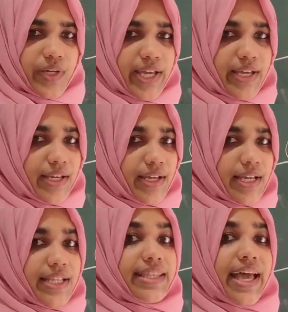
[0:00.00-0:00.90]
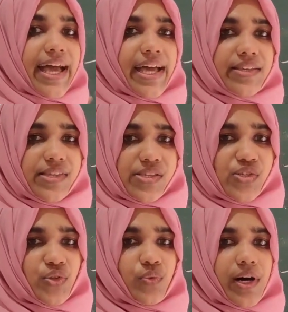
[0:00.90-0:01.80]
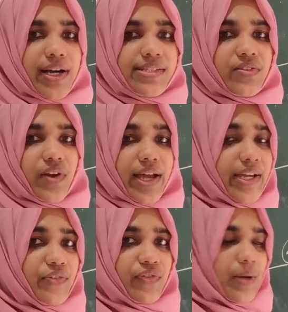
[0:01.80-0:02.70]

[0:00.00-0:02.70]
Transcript: Okay, the axis towards right